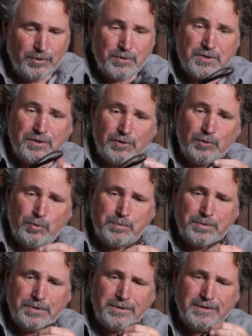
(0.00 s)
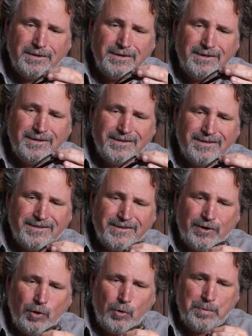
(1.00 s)
notice the loop,
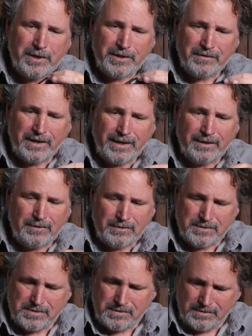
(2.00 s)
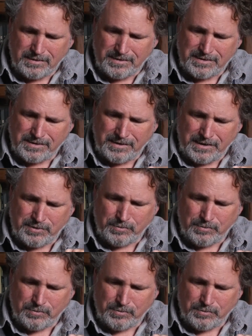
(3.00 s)
the opening on the handle is in that